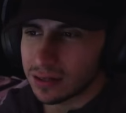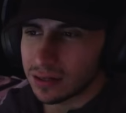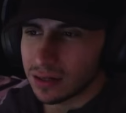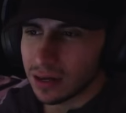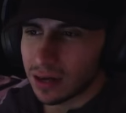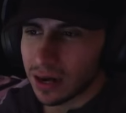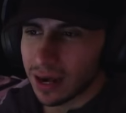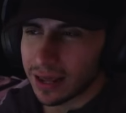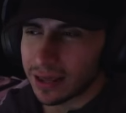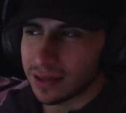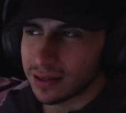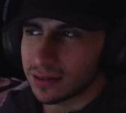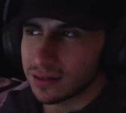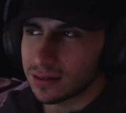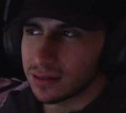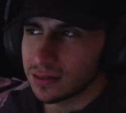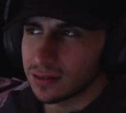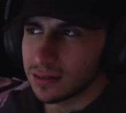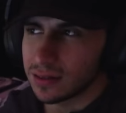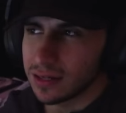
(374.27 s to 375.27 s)
like,
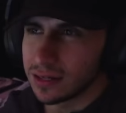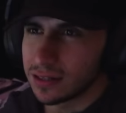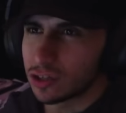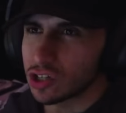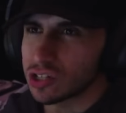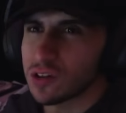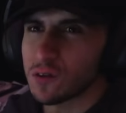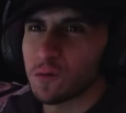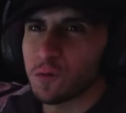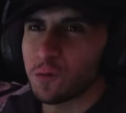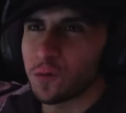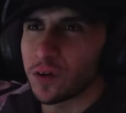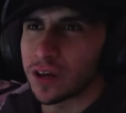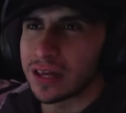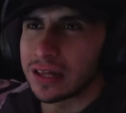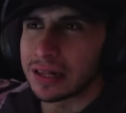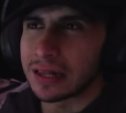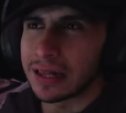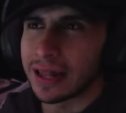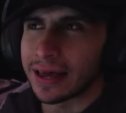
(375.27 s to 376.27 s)
it doesn't
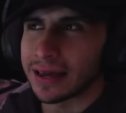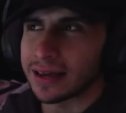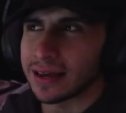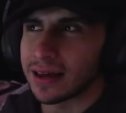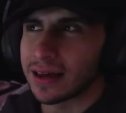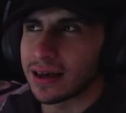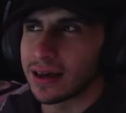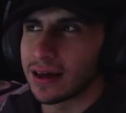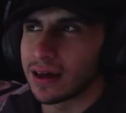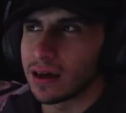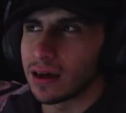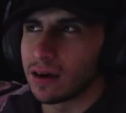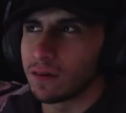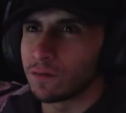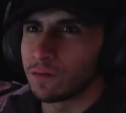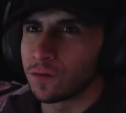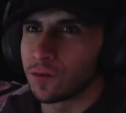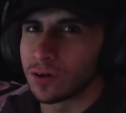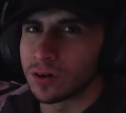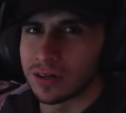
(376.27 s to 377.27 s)
feel like a
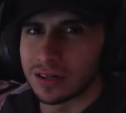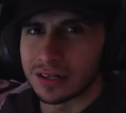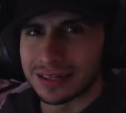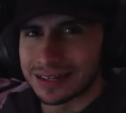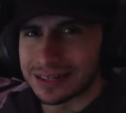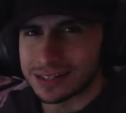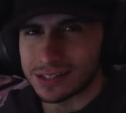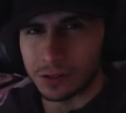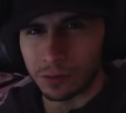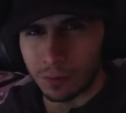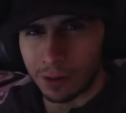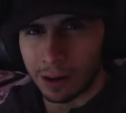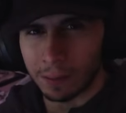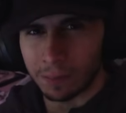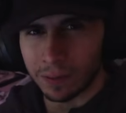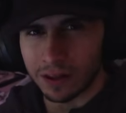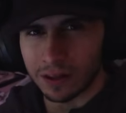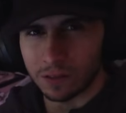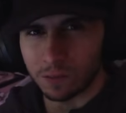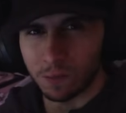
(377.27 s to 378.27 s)
vocalist
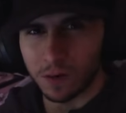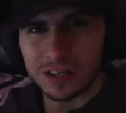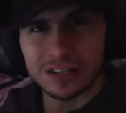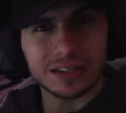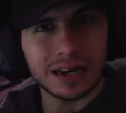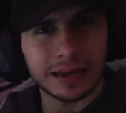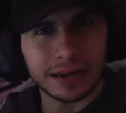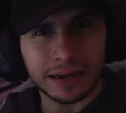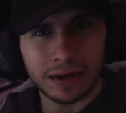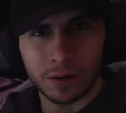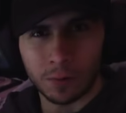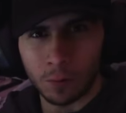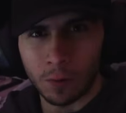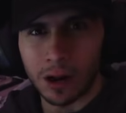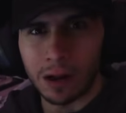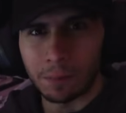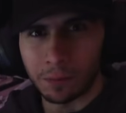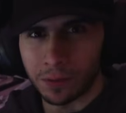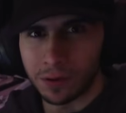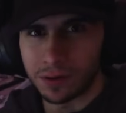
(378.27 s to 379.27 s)
rapping, it feels like a
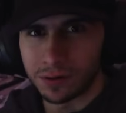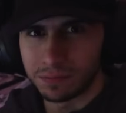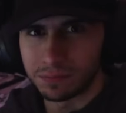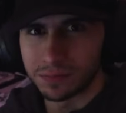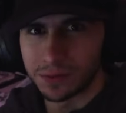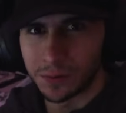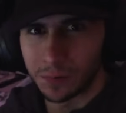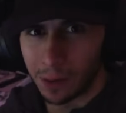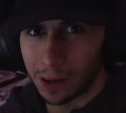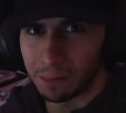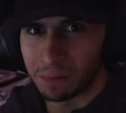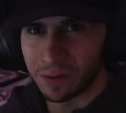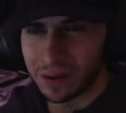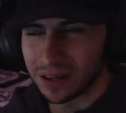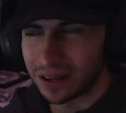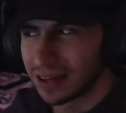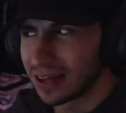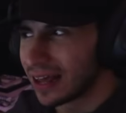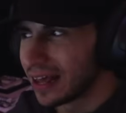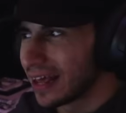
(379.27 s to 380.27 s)
rapper
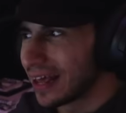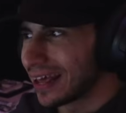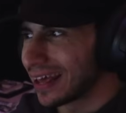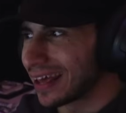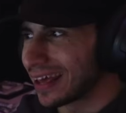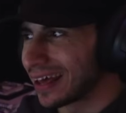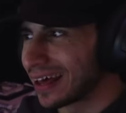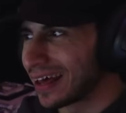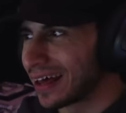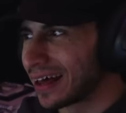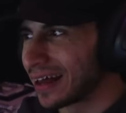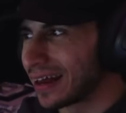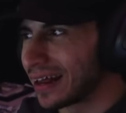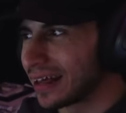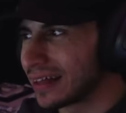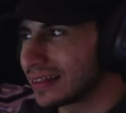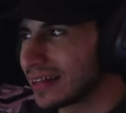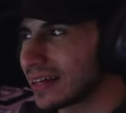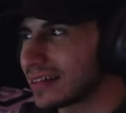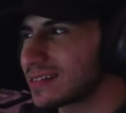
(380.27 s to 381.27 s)
rapping. And
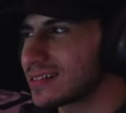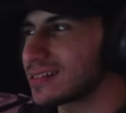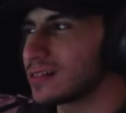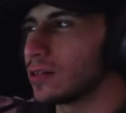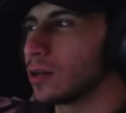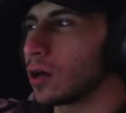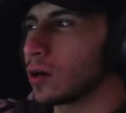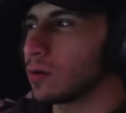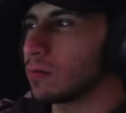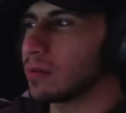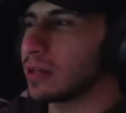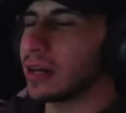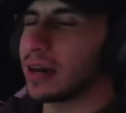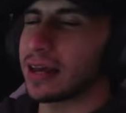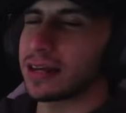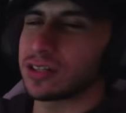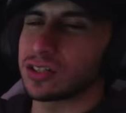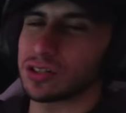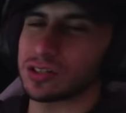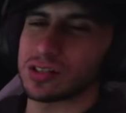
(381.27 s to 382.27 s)
that's not only
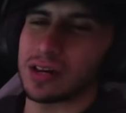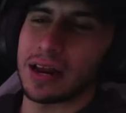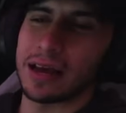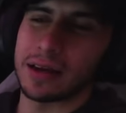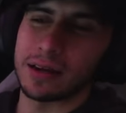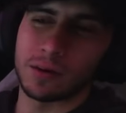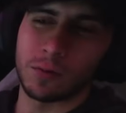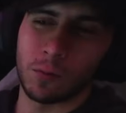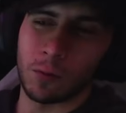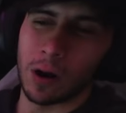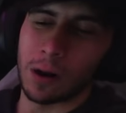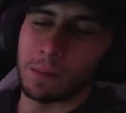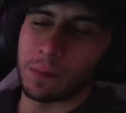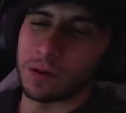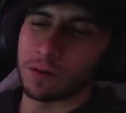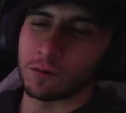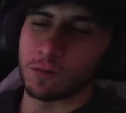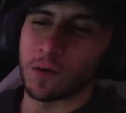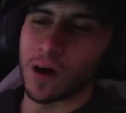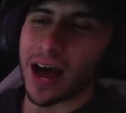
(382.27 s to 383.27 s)
like just like
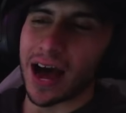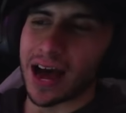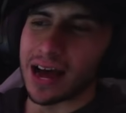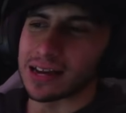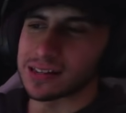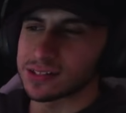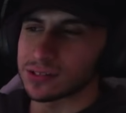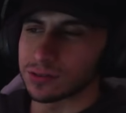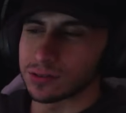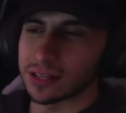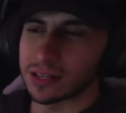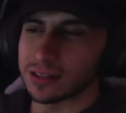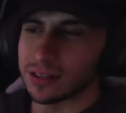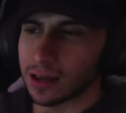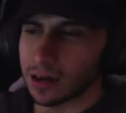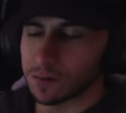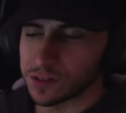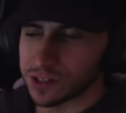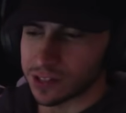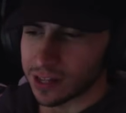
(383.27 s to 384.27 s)
rapping fast or that
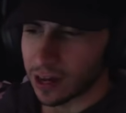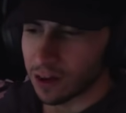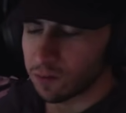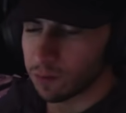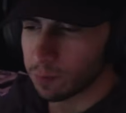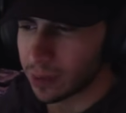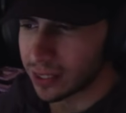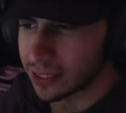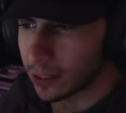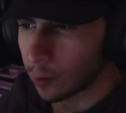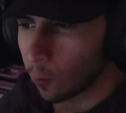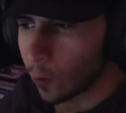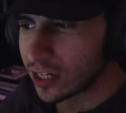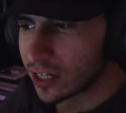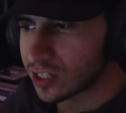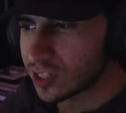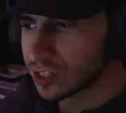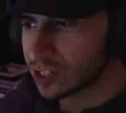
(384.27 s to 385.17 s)
kind of stuff, but the way she's